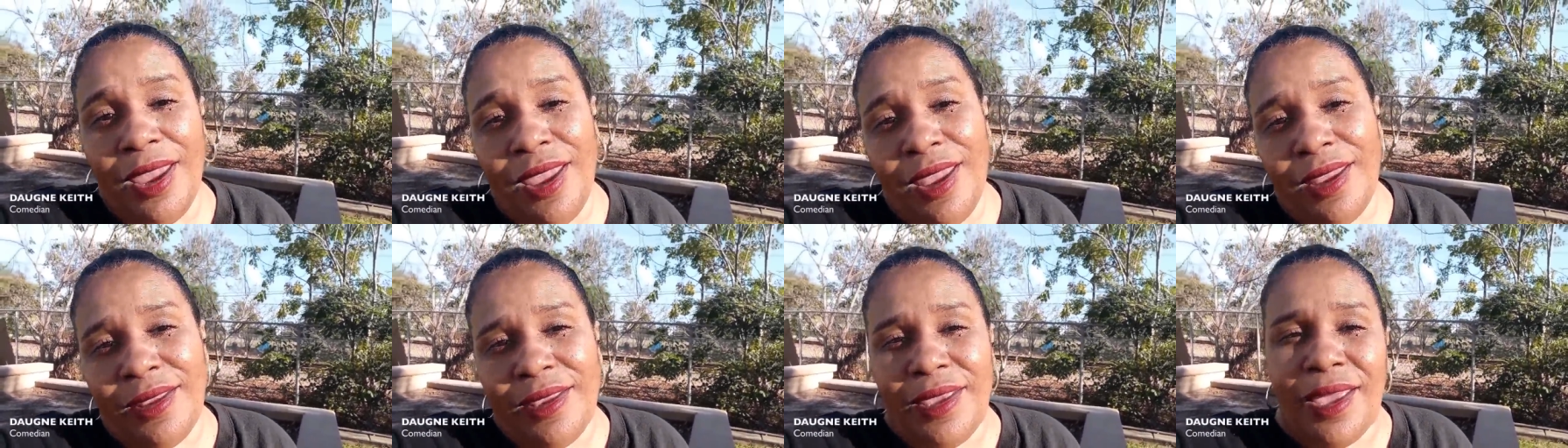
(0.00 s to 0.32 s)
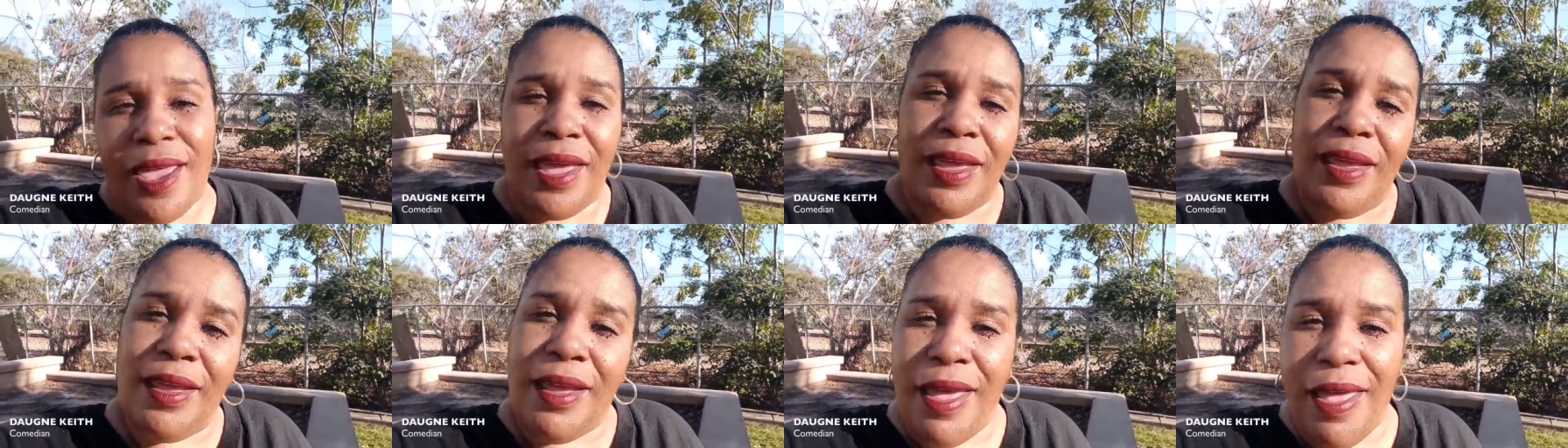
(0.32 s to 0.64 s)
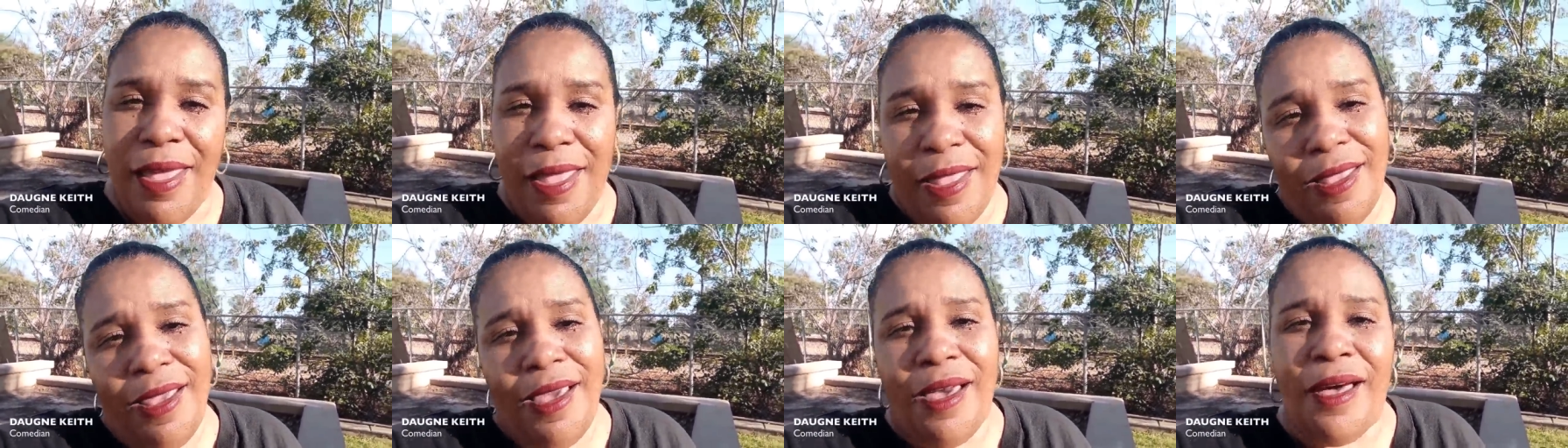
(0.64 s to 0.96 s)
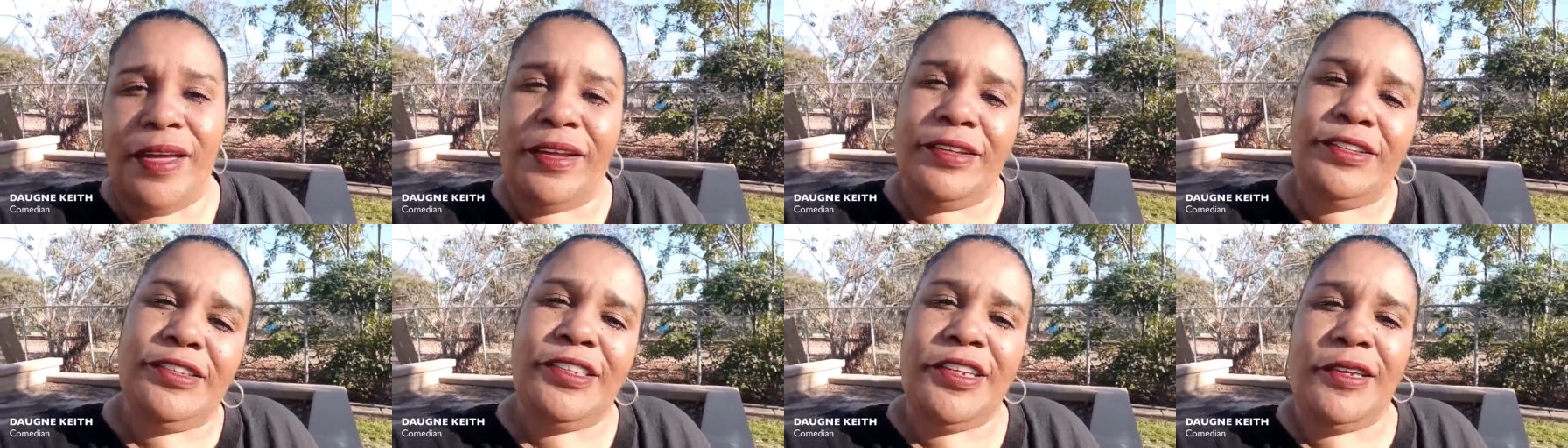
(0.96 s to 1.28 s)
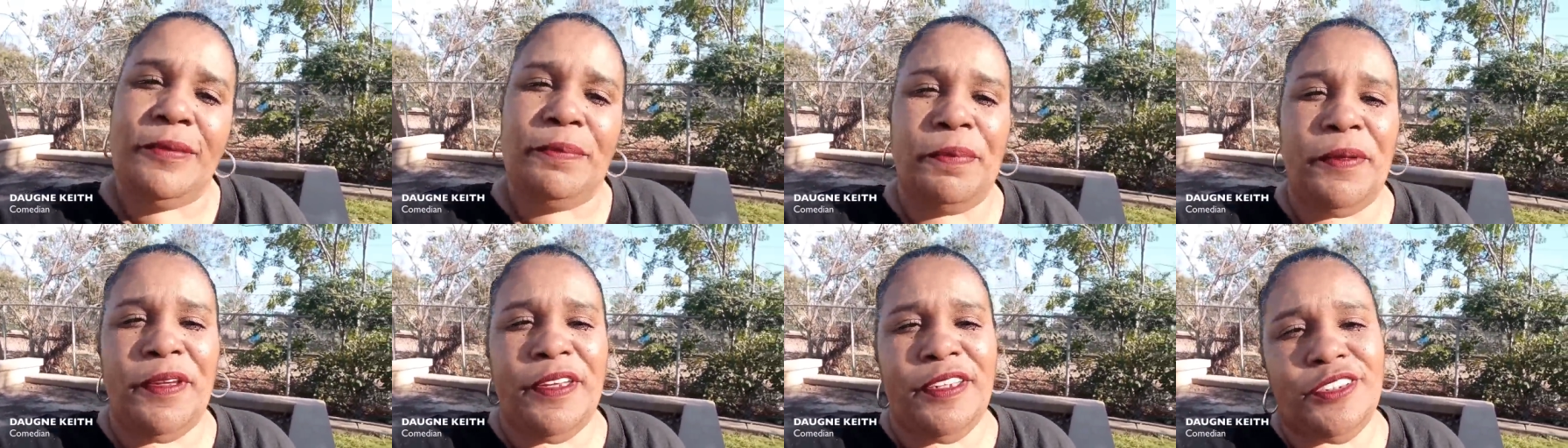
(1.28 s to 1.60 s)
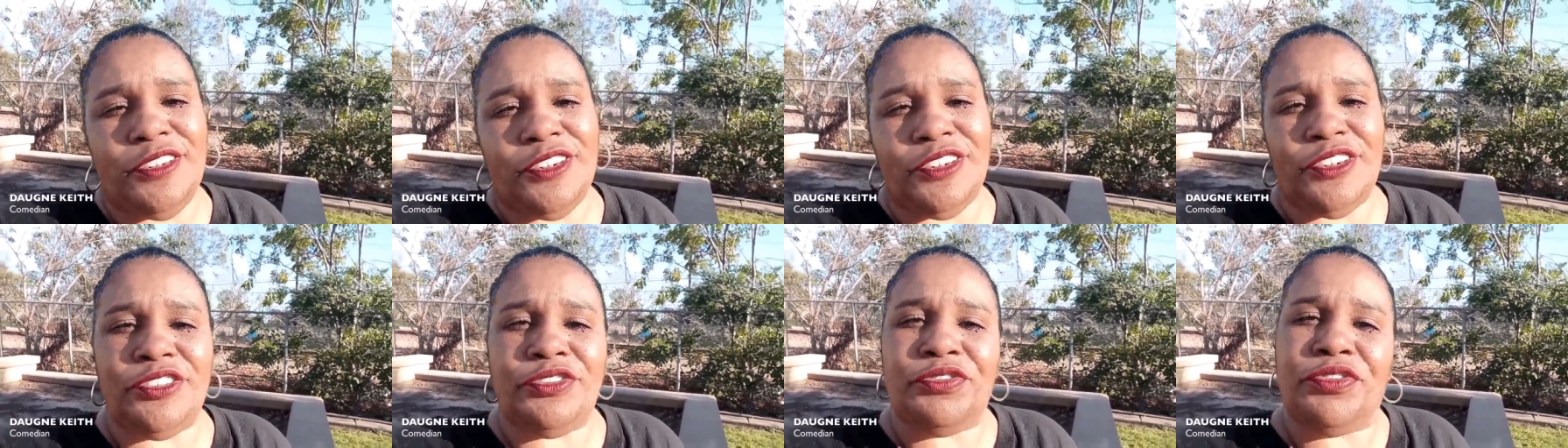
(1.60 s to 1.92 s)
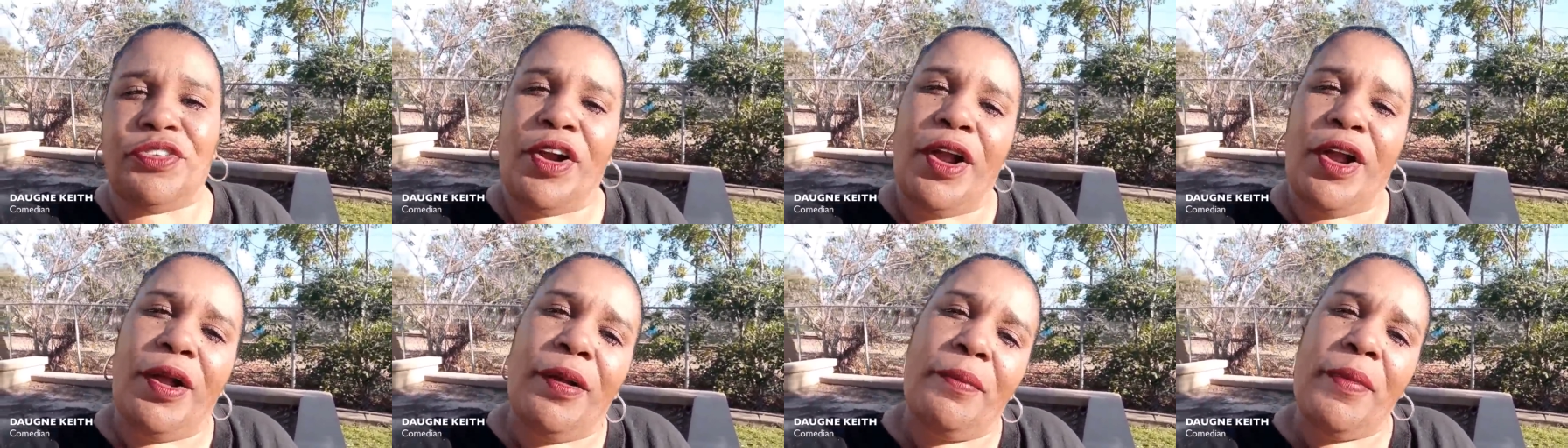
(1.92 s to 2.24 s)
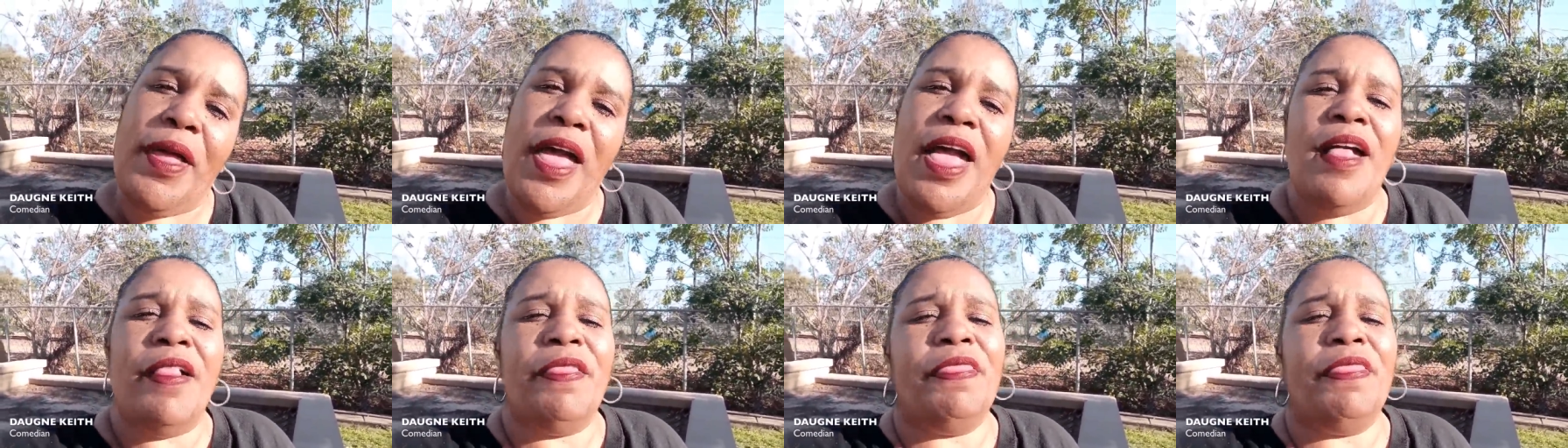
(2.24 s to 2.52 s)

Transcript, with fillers: aka Auntie Peaches from